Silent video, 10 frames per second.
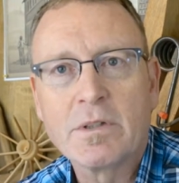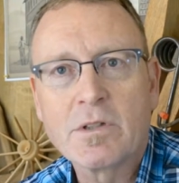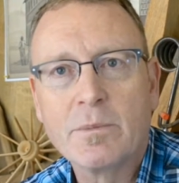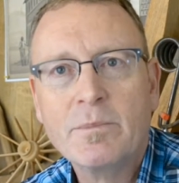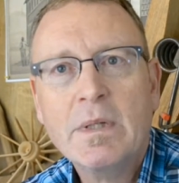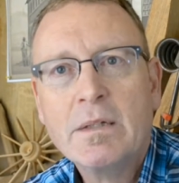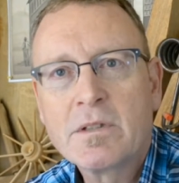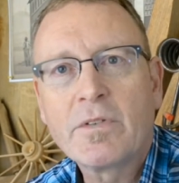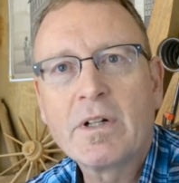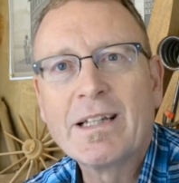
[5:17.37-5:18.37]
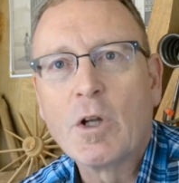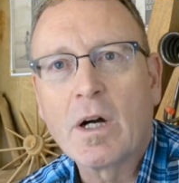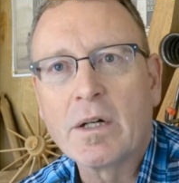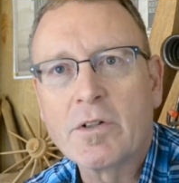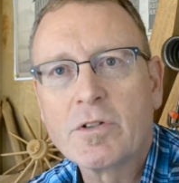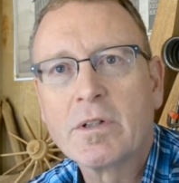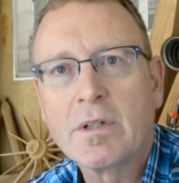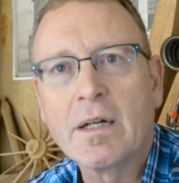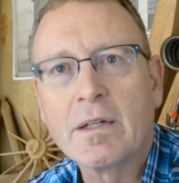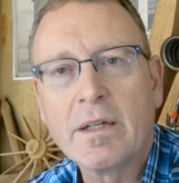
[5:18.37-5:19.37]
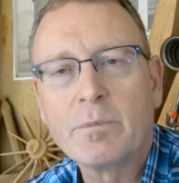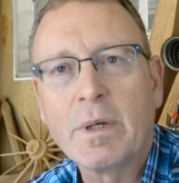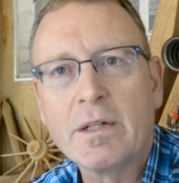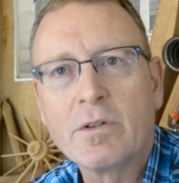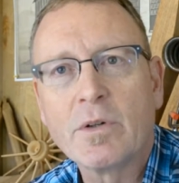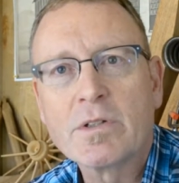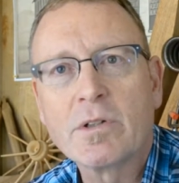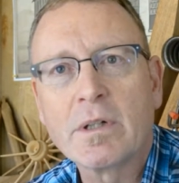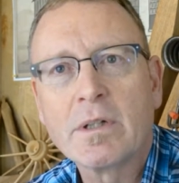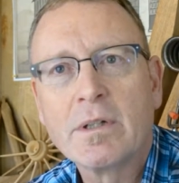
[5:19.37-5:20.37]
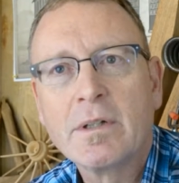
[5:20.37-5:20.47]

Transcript: So it's a fairly large uh, independent toy store.